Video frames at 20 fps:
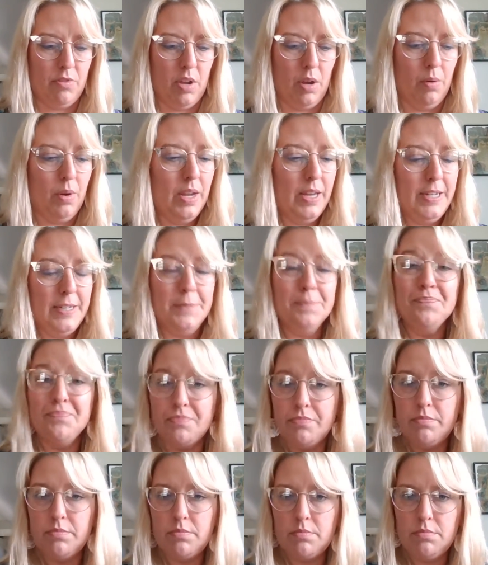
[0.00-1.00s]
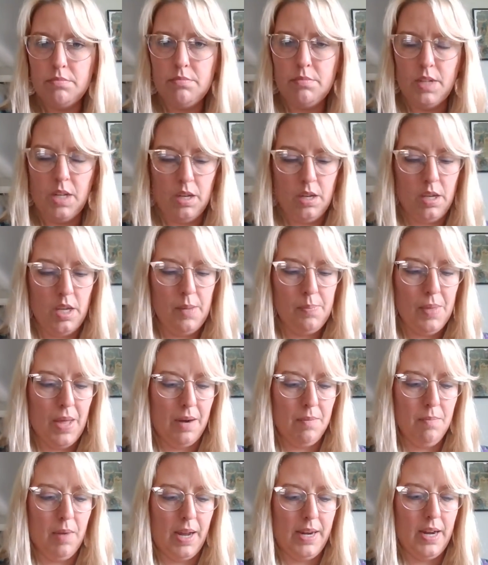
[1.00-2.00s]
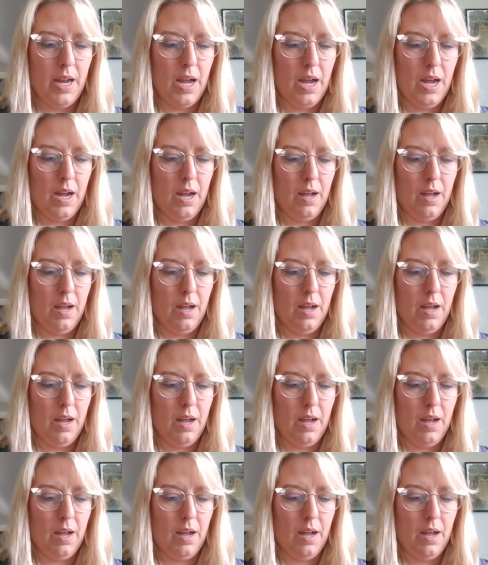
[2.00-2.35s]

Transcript: So keep that in mind.